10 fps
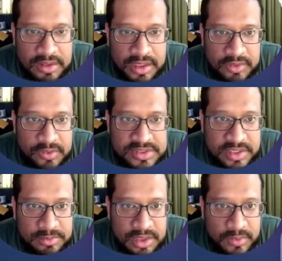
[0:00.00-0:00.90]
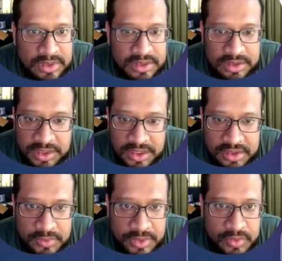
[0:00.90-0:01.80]
and do the same thing we did
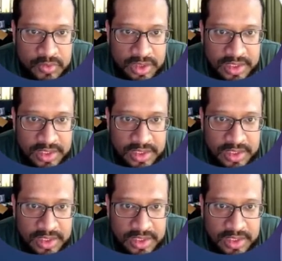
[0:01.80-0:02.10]
earlier with Google